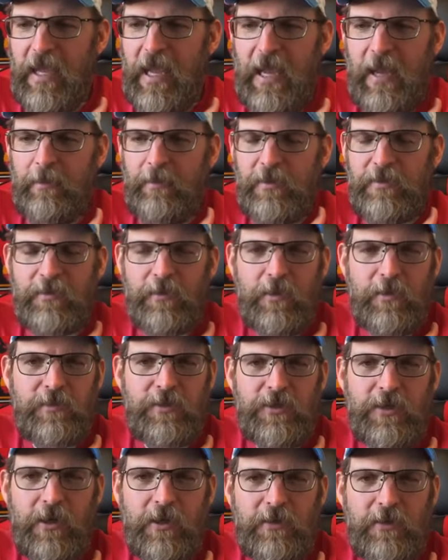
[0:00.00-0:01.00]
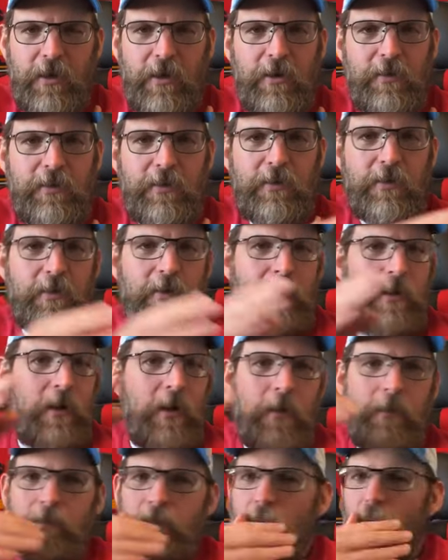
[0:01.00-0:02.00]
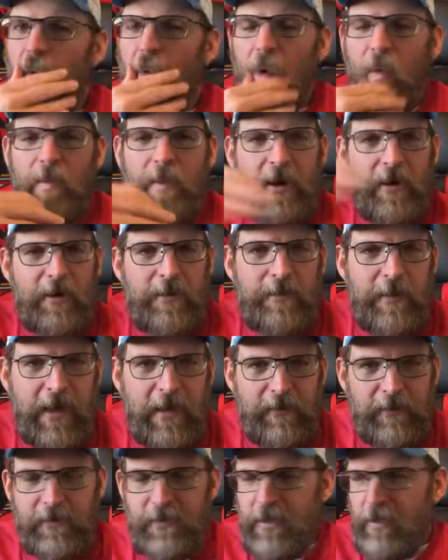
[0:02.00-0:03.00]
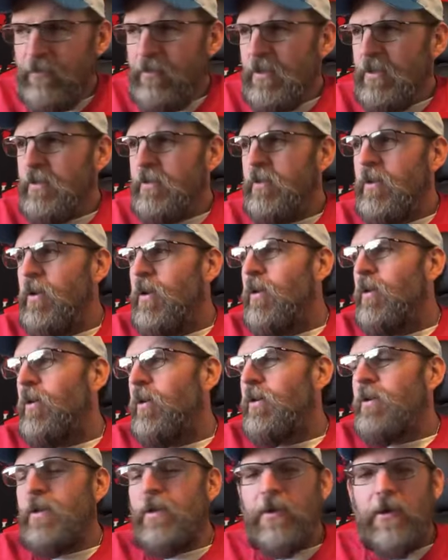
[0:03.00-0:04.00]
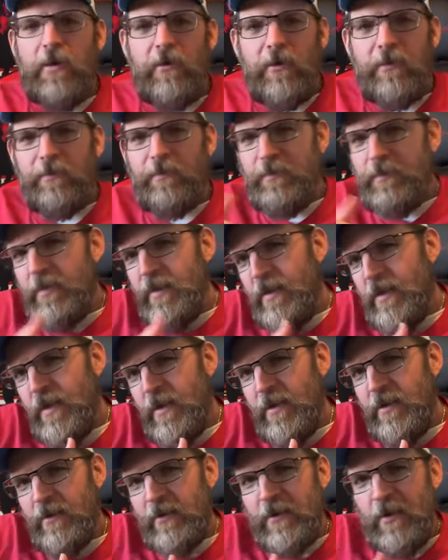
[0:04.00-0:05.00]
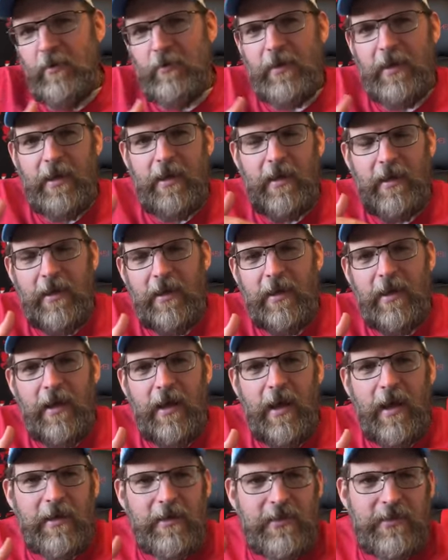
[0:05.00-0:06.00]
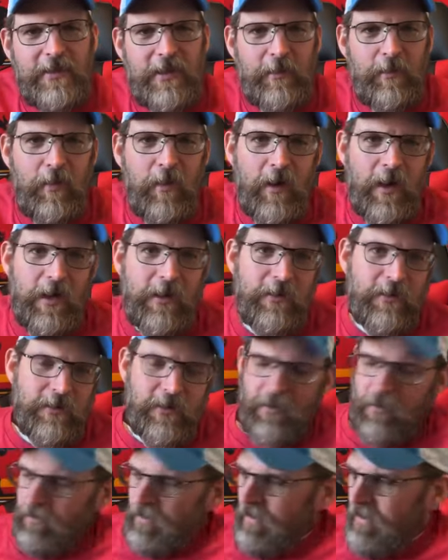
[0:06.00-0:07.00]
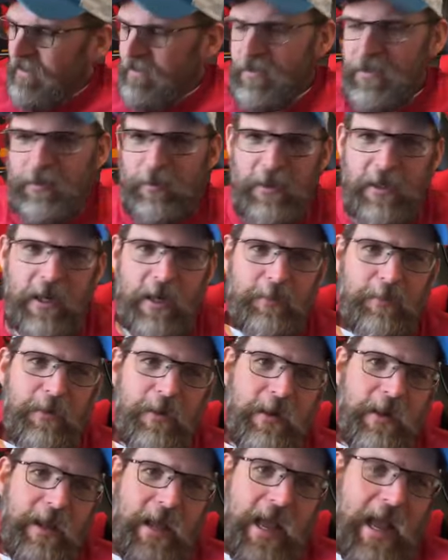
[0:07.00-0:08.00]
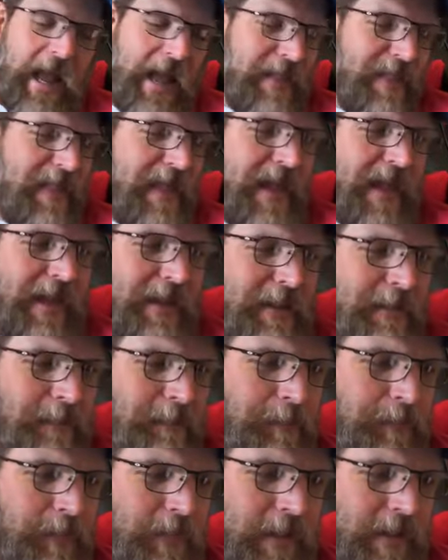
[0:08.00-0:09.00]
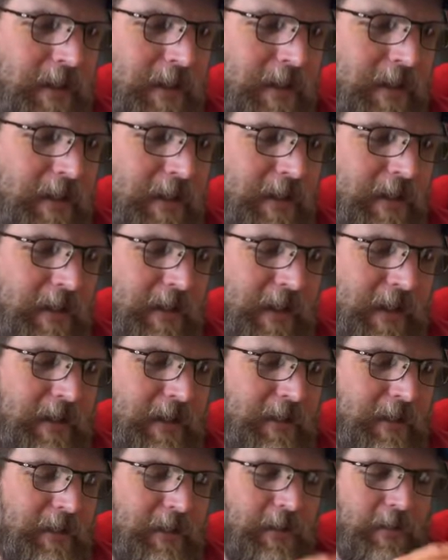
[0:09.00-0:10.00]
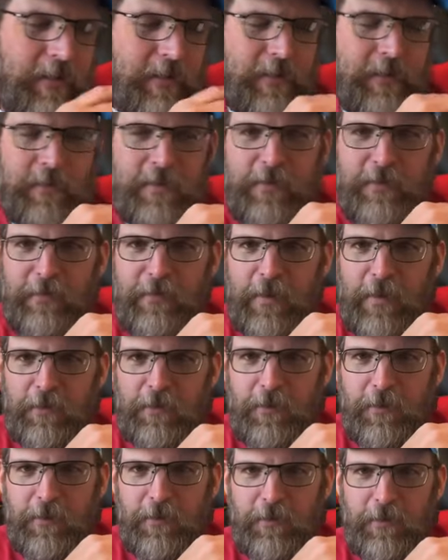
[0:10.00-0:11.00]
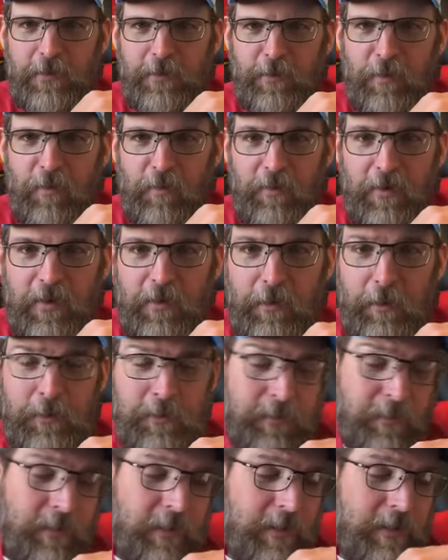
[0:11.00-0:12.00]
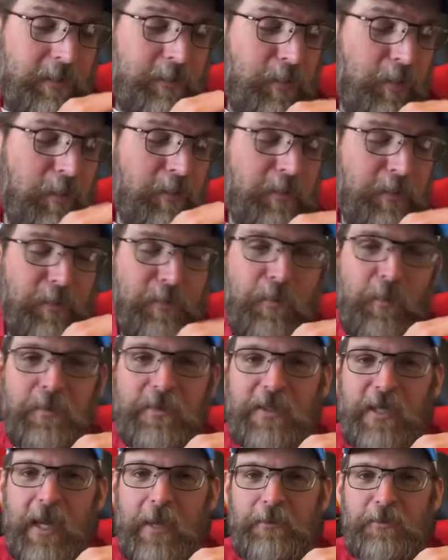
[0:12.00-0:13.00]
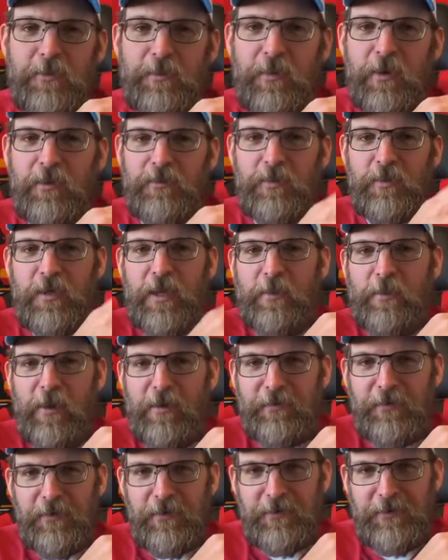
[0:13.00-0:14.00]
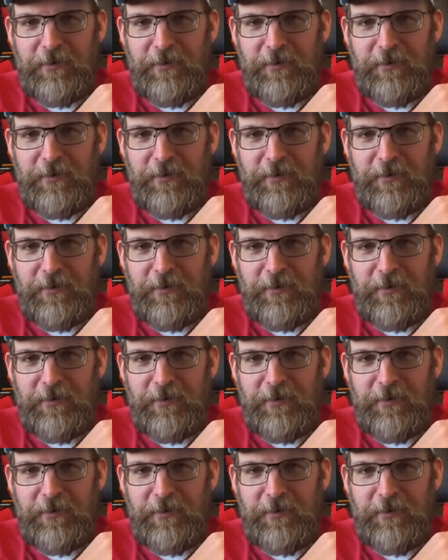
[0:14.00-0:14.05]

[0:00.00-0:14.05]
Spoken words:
camp as Grimshaw and Arthur or Mary Beth or something, or you're going to hug someone or you're going to lift someone up, and then like the Velcro, performance capture balls would come off